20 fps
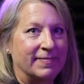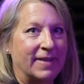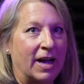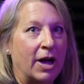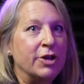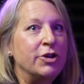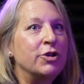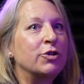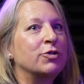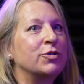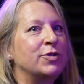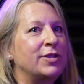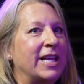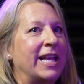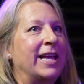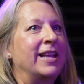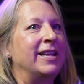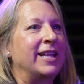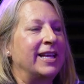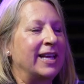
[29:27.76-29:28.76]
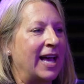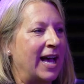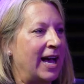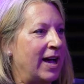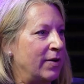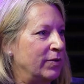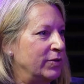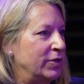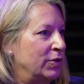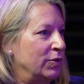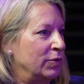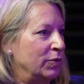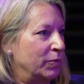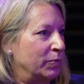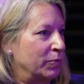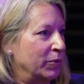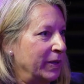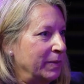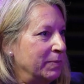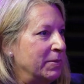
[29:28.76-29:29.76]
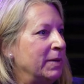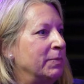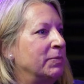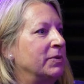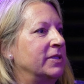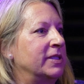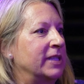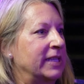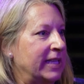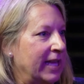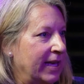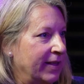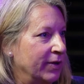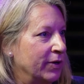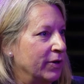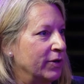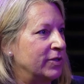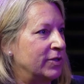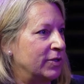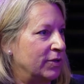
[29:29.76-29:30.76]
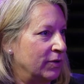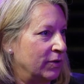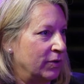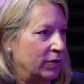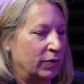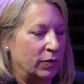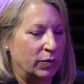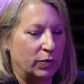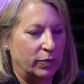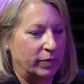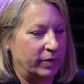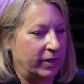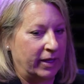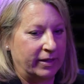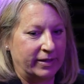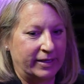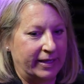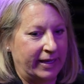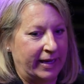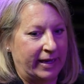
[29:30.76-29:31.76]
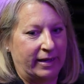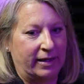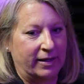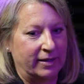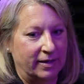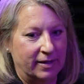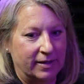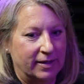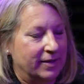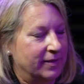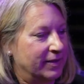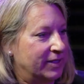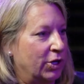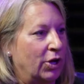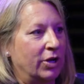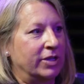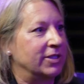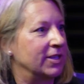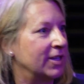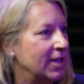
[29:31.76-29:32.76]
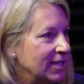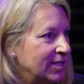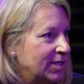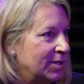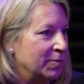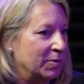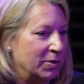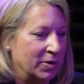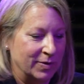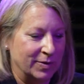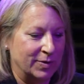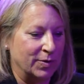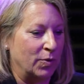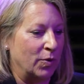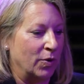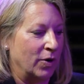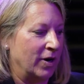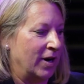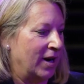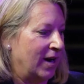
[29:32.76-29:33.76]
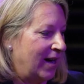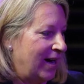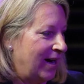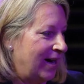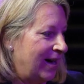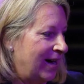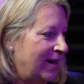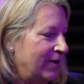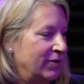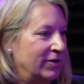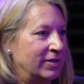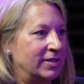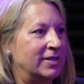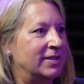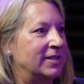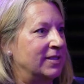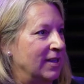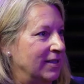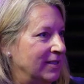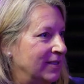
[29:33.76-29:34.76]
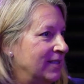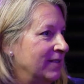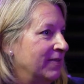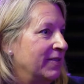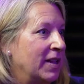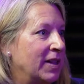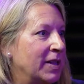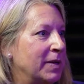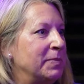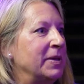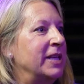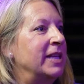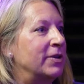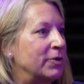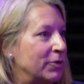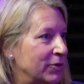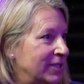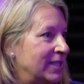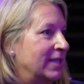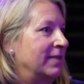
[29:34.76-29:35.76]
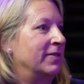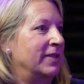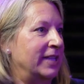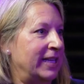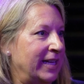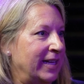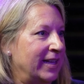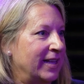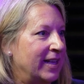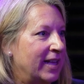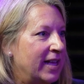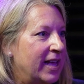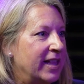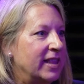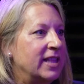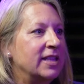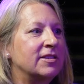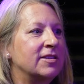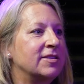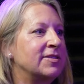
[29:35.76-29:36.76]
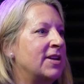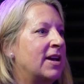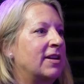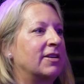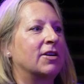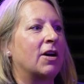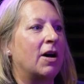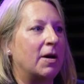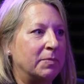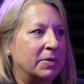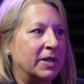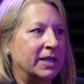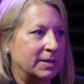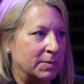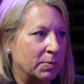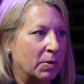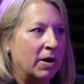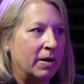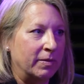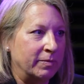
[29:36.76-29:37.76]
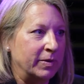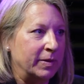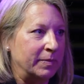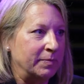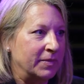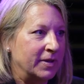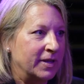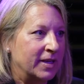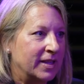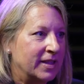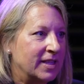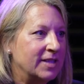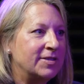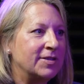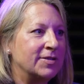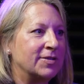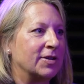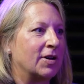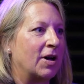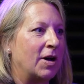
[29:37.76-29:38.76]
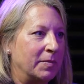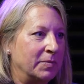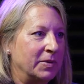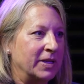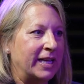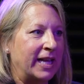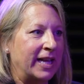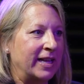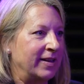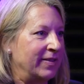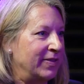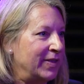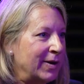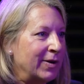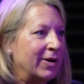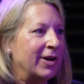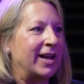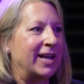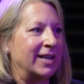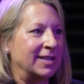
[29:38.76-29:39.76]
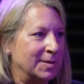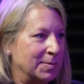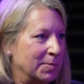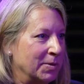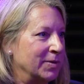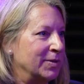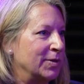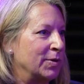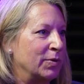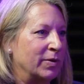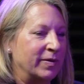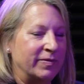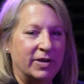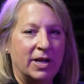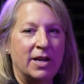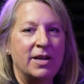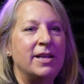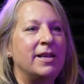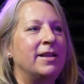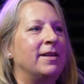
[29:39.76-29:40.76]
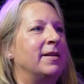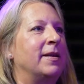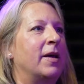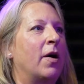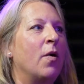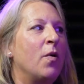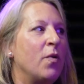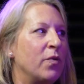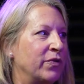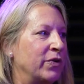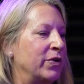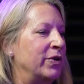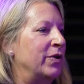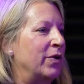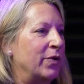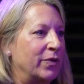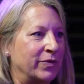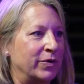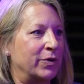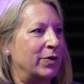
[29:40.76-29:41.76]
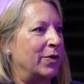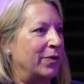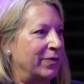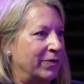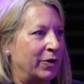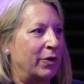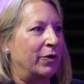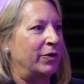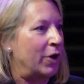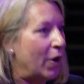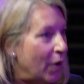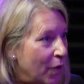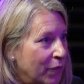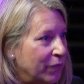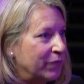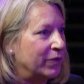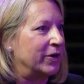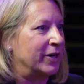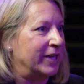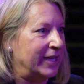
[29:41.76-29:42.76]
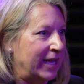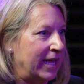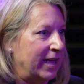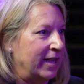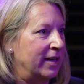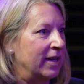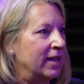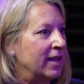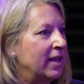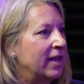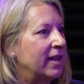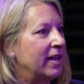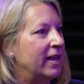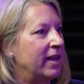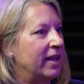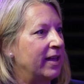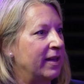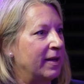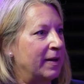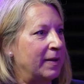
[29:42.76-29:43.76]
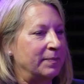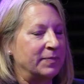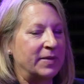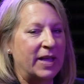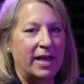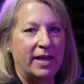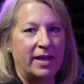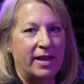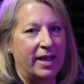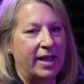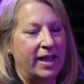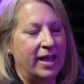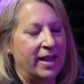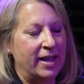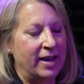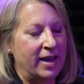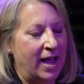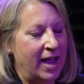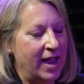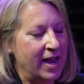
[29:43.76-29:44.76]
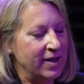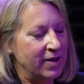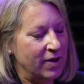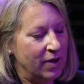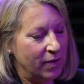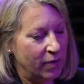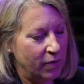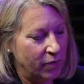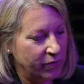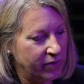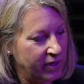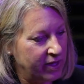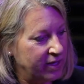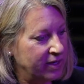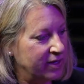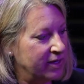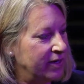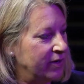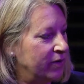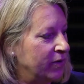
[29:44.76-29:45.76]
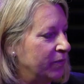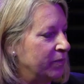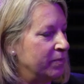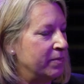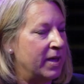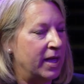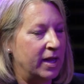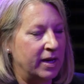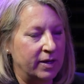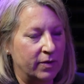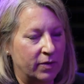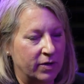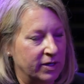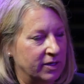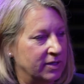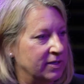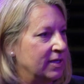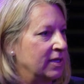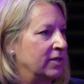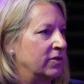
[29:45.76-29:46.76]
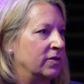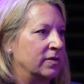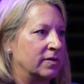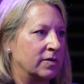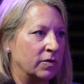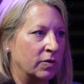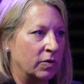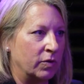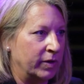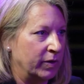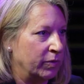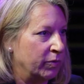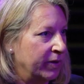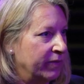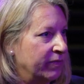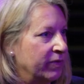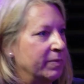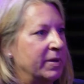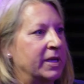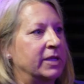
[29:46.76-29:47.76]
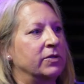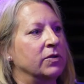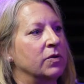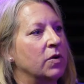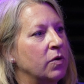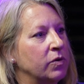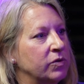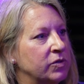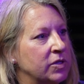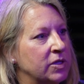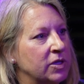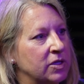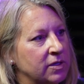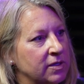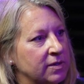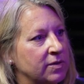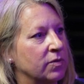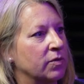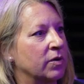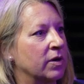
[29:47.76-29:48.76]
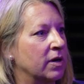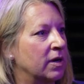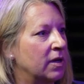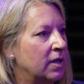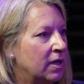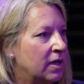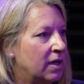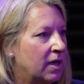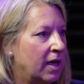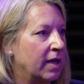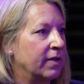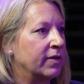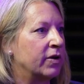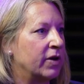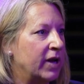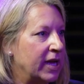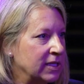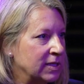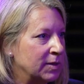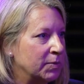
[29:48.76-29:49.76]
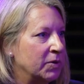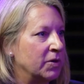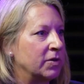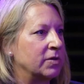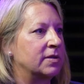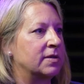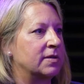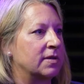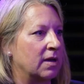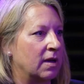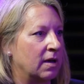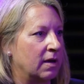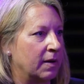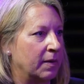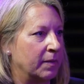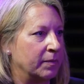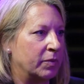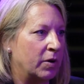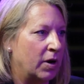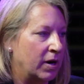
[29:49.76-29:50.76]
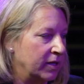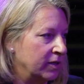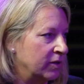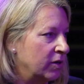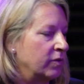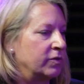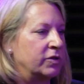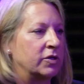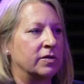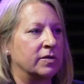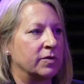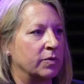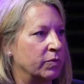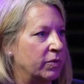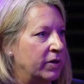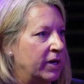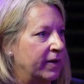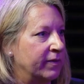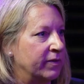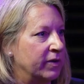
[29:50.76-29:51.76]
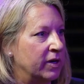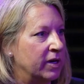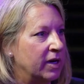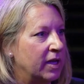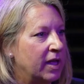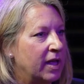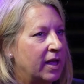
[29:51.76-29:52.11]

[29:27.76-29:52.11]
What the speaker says: understanding how to bring people together to, talk to customers or how to develop iteratively. This is not a complex problem. This is there are experts who have done it over and over and over and over again. And I know that, many organizations are going away from Agile coaches or other experts, product coaches or whatever.